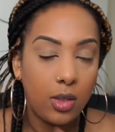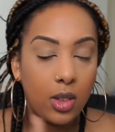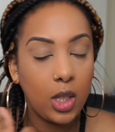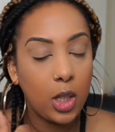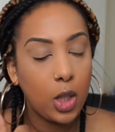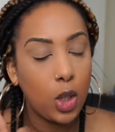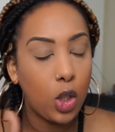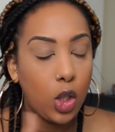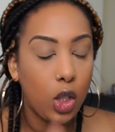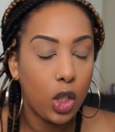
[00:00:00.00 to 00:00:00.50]

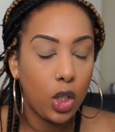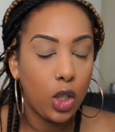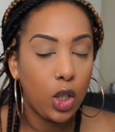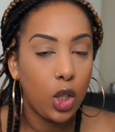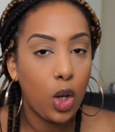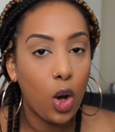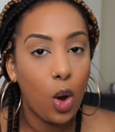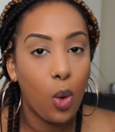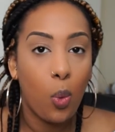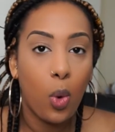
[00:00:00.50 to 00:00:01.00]
suggest
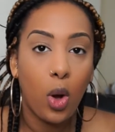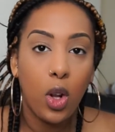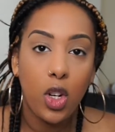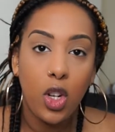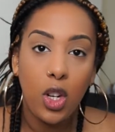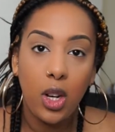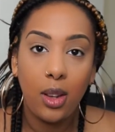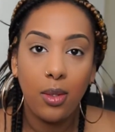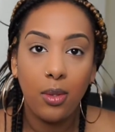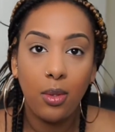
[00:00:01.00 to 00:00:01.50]
you go
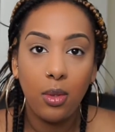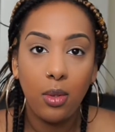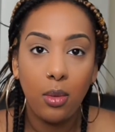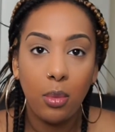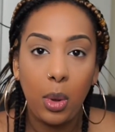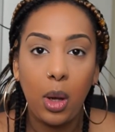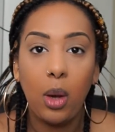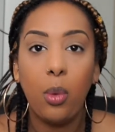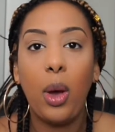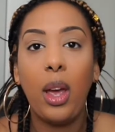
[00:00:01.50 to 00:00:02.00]
watch it.
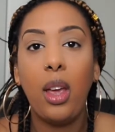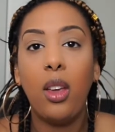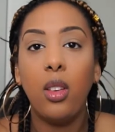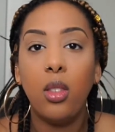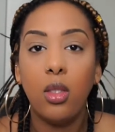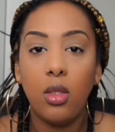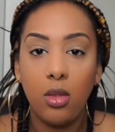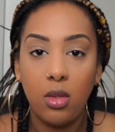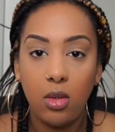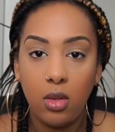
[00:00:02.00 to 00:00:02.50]
But wait,
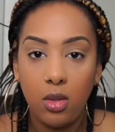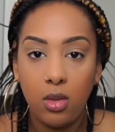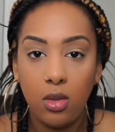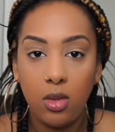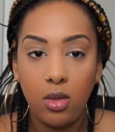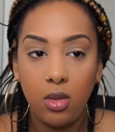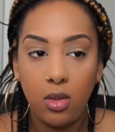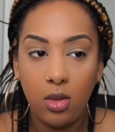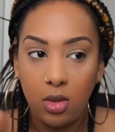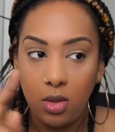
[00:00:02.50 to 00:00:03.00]

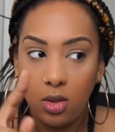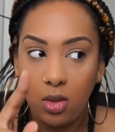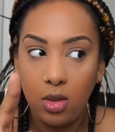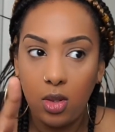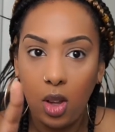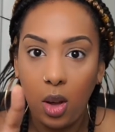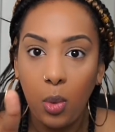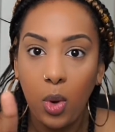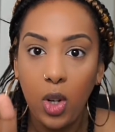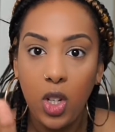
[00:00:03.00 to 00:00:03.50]

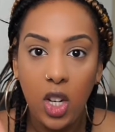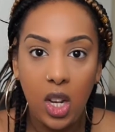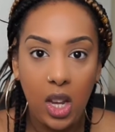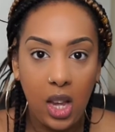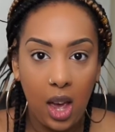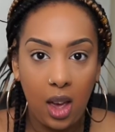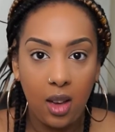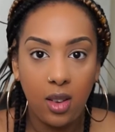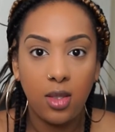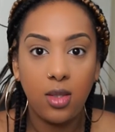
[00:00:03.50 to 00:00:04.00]
don't watch it
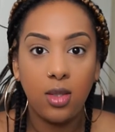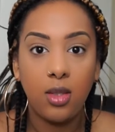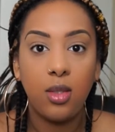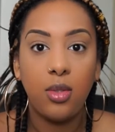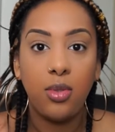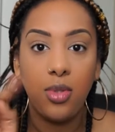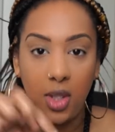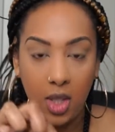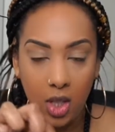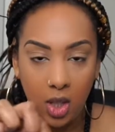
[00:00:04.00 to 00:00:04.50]
yet.
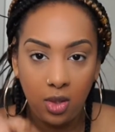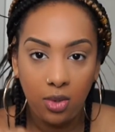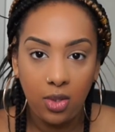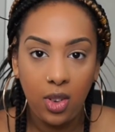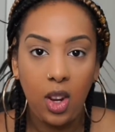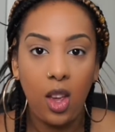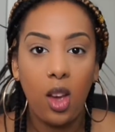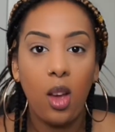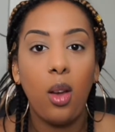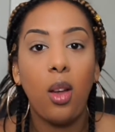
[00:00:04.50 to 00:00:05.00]
Finish this
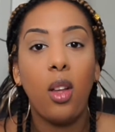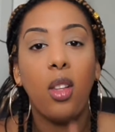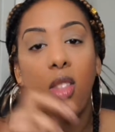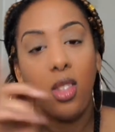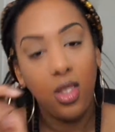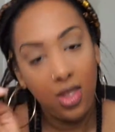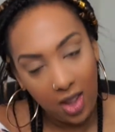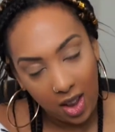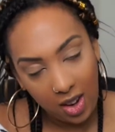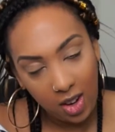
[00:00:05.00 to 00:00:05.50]
video,
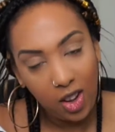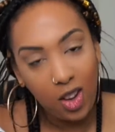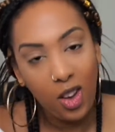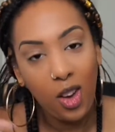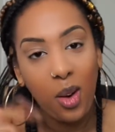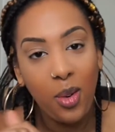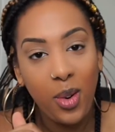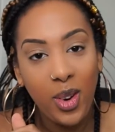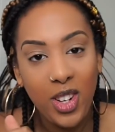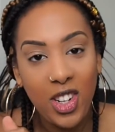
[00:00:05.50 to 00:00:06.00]
then you can
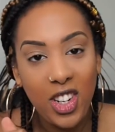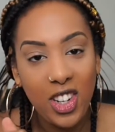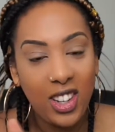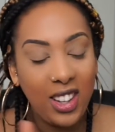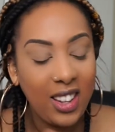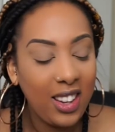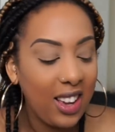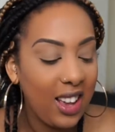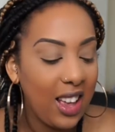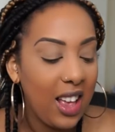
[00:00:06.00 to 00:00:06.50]
go watch
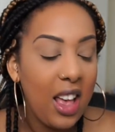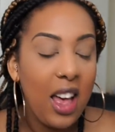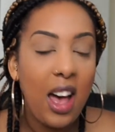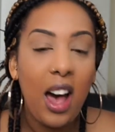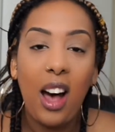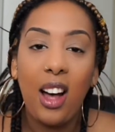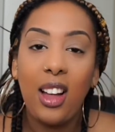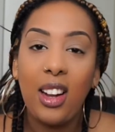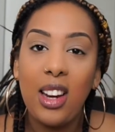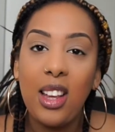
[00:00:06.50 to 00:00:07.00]
it.
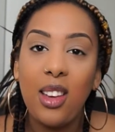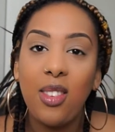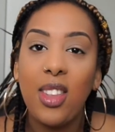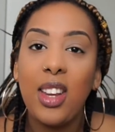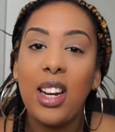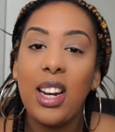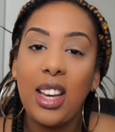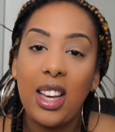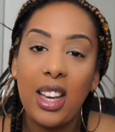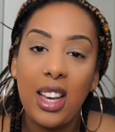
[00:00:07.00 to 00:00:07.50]
I'll leave the
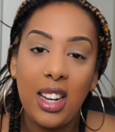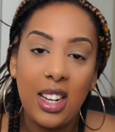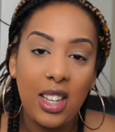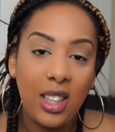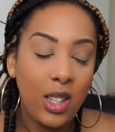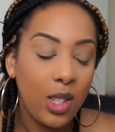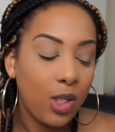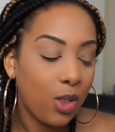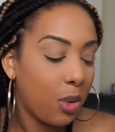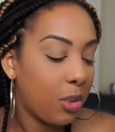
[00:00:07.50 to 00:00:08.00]
link in the
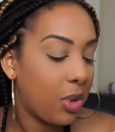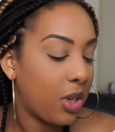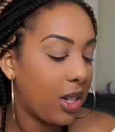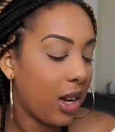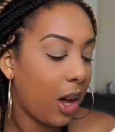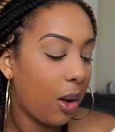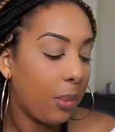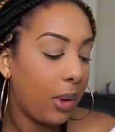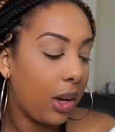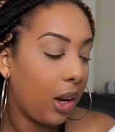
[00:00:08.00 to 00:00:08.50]
description
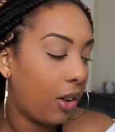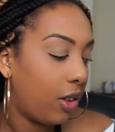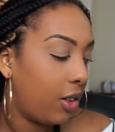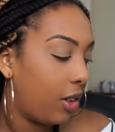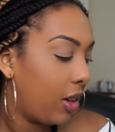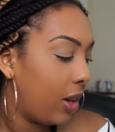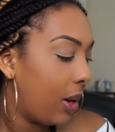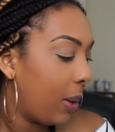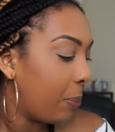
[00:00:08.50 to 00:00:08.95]
down below.